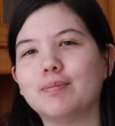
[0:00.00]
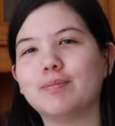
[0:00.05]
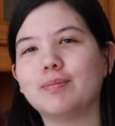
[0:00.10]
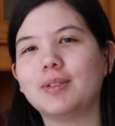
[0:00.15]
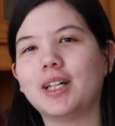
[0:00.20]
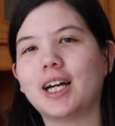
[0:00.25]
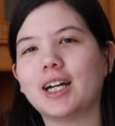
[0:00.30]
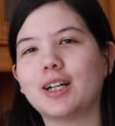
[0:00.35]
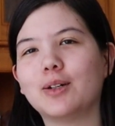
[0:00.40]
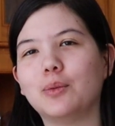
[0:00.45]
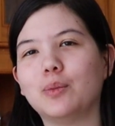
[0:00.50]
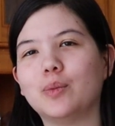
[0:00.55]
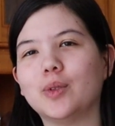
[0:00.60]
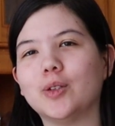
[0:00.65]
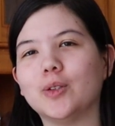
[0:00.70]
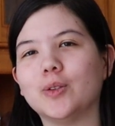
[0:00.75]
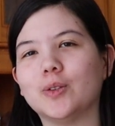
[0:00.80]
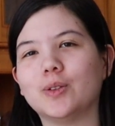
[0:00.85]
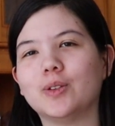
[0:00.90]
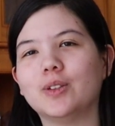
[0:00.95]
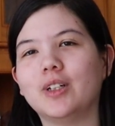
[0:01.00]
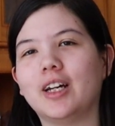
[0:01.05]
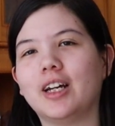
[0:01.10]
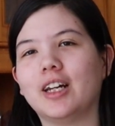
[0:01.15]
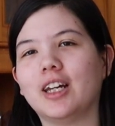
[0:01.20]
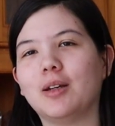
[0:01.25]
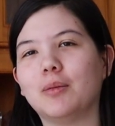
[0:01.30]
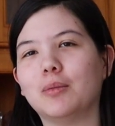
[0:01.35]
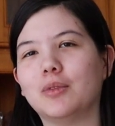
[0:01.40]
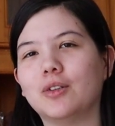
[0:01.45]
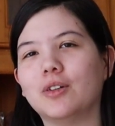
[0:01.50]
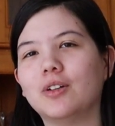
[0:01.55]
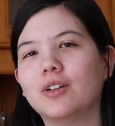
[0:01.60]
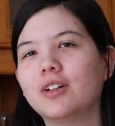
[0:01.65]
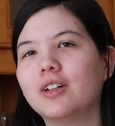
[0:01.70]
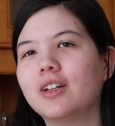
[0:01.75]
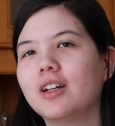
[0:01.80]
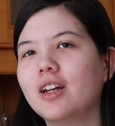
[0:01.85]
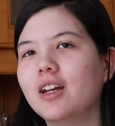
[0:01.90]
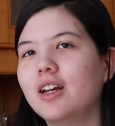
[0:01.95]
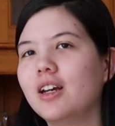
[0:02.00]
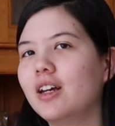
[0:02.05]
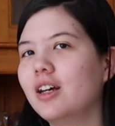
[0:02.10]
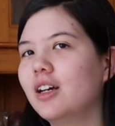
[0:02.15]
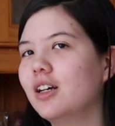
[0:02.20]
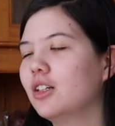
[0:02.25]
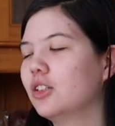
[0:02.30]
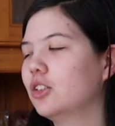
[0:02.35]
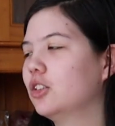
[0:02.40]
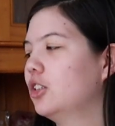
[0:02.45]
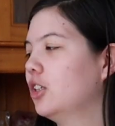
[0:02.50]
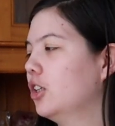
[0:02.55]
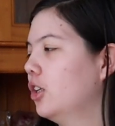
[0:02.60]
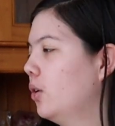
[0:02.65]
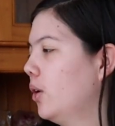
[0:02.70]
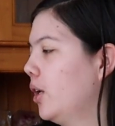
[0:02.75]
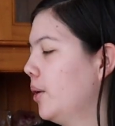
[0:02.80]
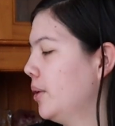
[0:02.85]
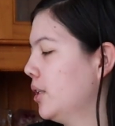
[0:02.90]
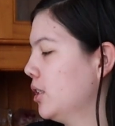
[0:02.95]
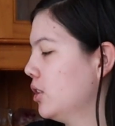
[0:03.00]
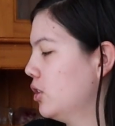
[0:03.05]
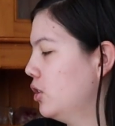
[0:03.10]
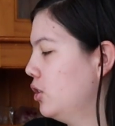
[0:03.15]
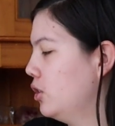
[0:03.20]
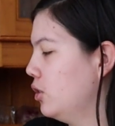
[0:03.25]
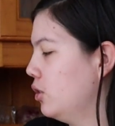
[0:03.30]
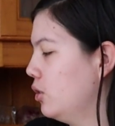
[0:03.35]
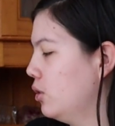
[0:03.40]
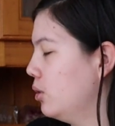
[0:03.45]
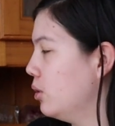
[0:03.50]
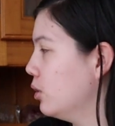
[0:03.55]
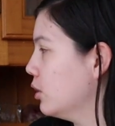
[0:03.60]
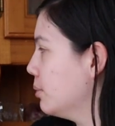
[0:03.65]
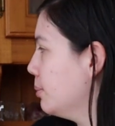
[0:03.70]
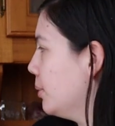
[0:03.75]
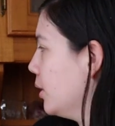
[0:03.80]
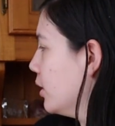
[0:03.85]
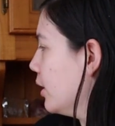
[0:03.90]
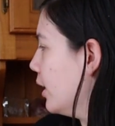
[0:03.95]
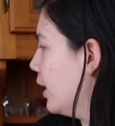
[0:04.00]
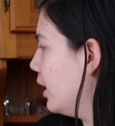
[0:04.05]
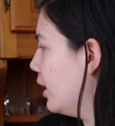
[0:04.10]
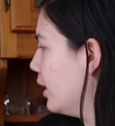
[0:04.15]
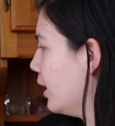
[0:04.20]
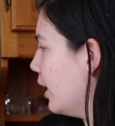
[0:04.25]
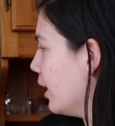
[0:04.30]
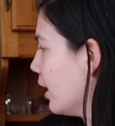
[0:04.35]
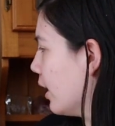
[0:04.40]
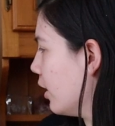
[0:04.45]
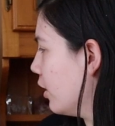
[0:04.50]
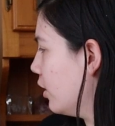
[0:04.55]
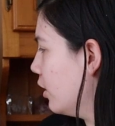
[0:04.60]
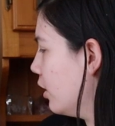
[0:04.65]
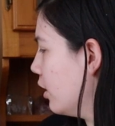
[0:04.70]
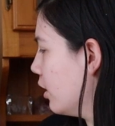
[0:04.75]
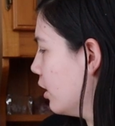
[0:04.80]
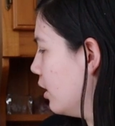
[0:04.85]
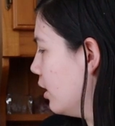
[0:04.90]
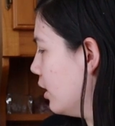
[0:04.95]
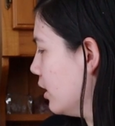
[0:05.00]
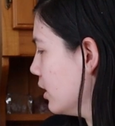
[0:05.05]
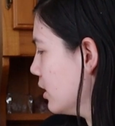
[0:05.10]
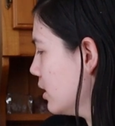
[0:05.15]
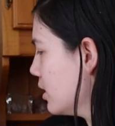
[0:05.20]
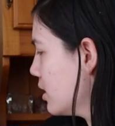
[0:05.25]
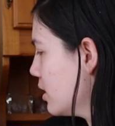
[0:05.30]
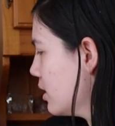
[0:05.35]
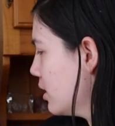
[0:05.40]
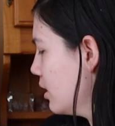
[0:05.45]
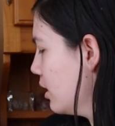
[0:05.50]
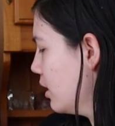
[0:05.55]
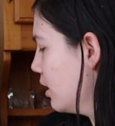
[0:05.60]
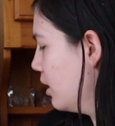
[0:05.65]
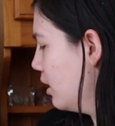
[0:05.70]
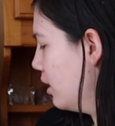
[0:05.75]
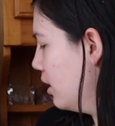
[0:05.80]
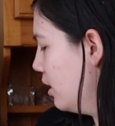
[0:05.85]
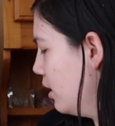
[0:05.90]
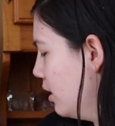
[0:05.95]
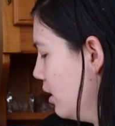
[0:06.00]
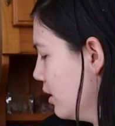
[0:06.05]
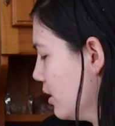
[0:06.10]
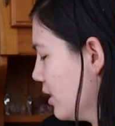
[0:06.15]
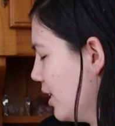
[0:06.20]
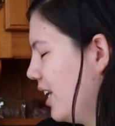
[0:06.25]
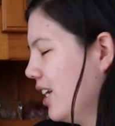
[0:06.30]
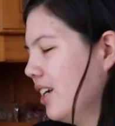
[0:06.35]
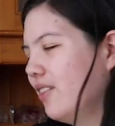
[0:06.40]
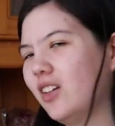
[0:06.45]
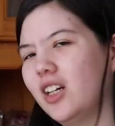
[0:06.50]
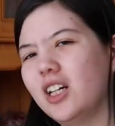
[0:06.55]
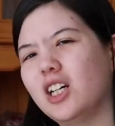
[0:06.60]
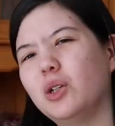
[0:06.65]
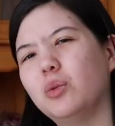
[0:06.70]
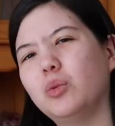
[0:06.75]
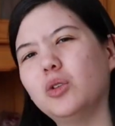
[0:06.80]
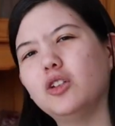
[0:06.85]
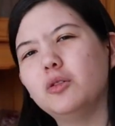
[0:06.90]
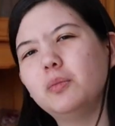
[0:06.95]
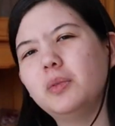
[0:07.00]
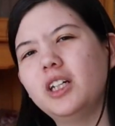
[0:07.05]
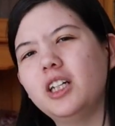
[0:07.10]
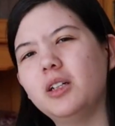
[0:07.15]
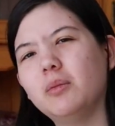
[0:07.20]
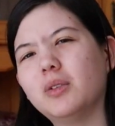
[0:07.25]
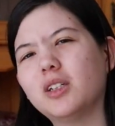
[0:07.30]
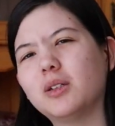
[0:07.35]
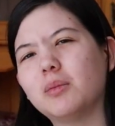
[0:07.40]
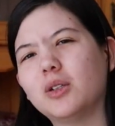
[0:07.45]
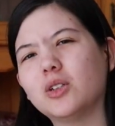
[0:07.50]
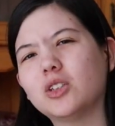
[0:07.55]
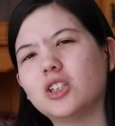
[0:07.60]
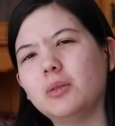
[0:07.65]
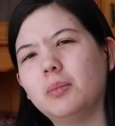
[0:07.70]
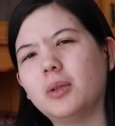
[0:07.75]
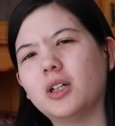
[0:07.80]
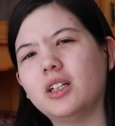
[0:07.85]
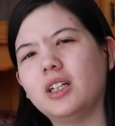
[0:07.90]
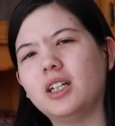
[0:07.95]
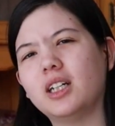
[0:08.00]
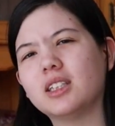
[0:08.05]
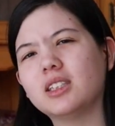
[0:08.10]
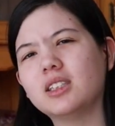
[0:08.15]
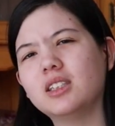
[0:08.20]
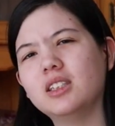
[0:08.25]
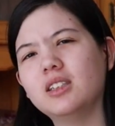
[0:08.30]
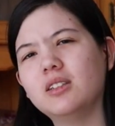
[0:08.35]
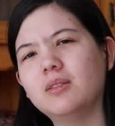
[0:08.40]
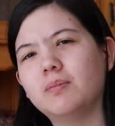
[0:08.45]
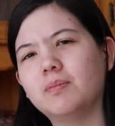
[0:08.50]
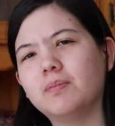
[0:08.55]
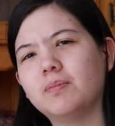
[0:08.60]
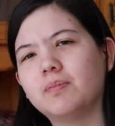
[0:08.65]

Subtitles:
black wool anymore. So I went to Spotlight and I got this kind of like a wool blend, but mostly polyester.